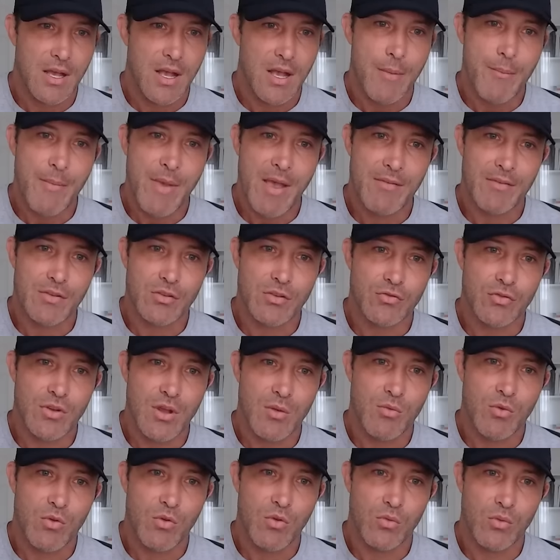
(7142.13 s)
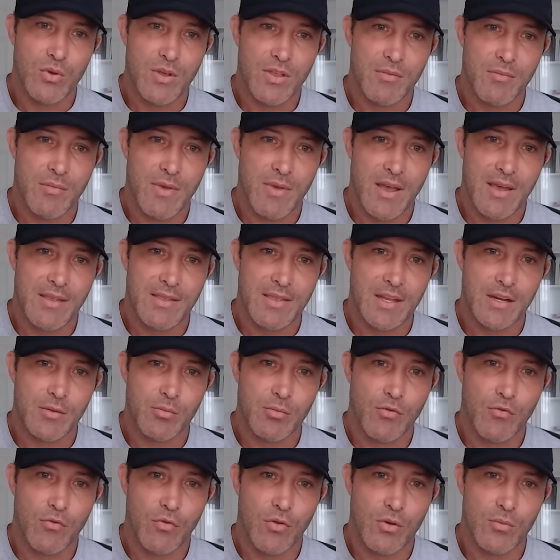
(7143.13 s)
I'm having trouble with my
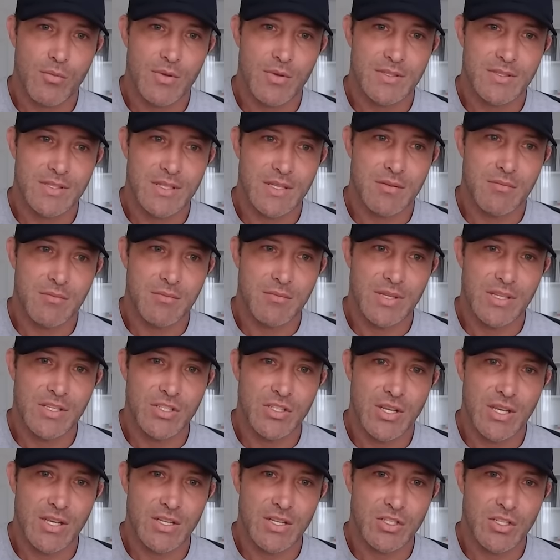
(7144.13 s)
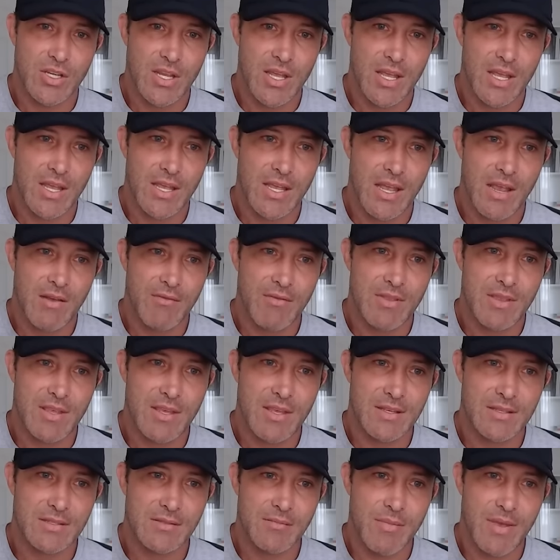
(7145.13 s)
athletic performance in BJJ.
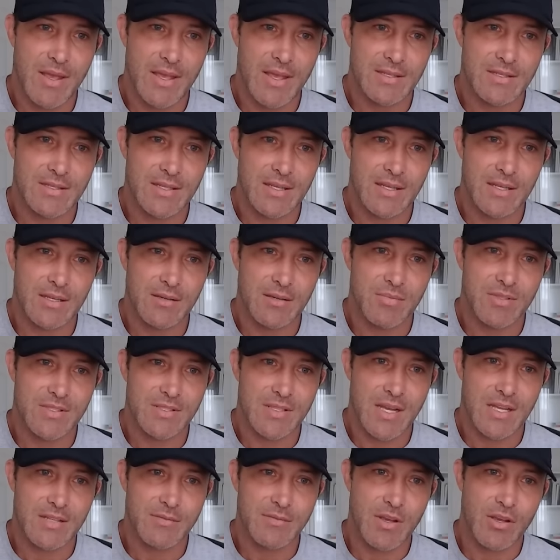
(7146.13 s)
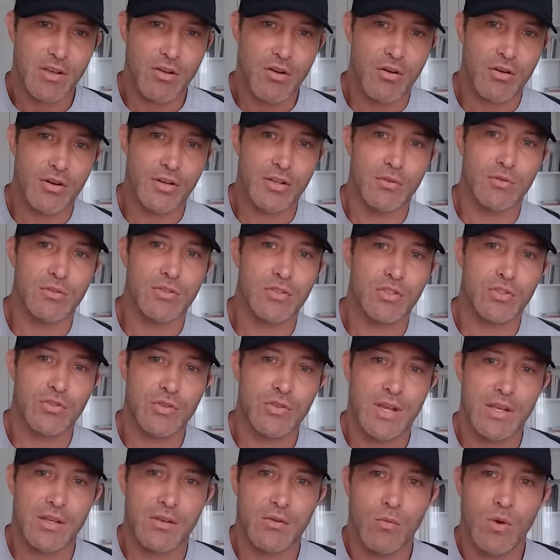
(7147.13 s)
Everything is amazing besides my cardio and
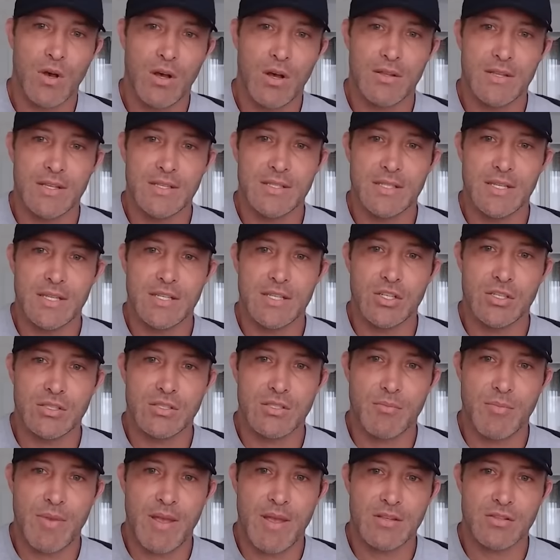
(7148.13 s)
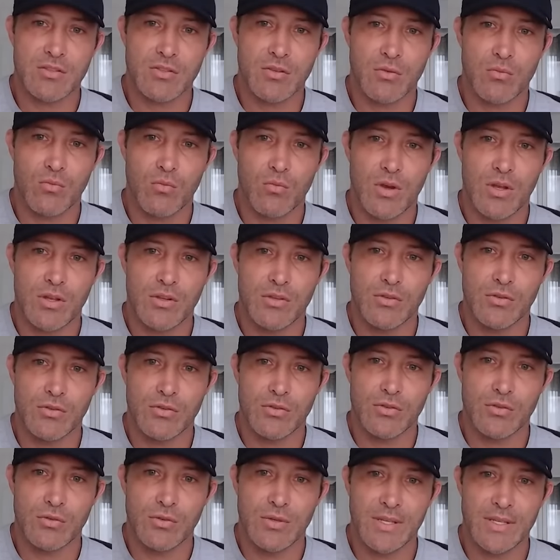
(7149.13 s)
strength. Well, it just depends on what you're
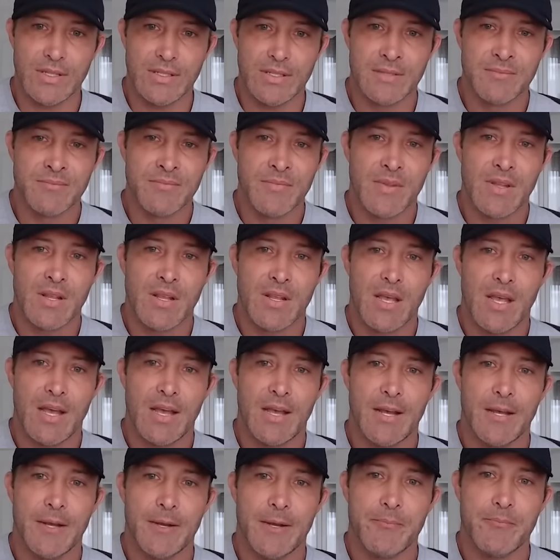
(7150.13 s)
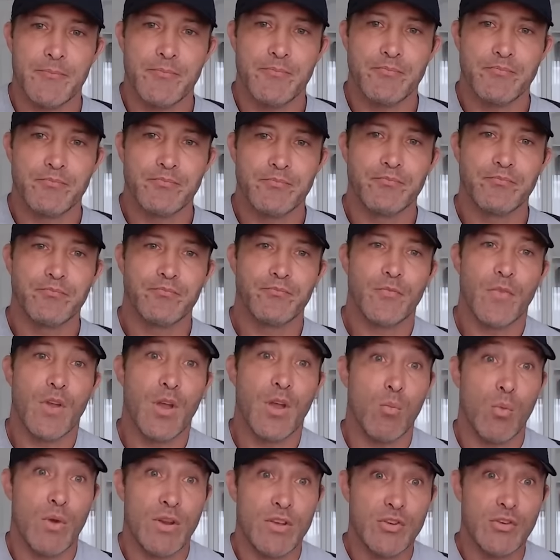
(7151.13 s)
doing, and
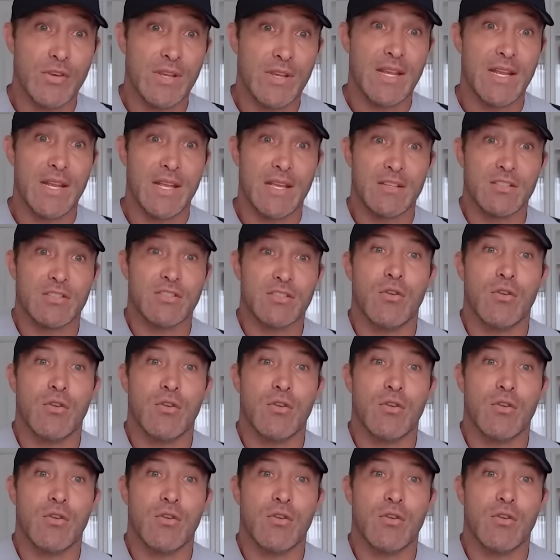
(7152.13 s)
when you're eating.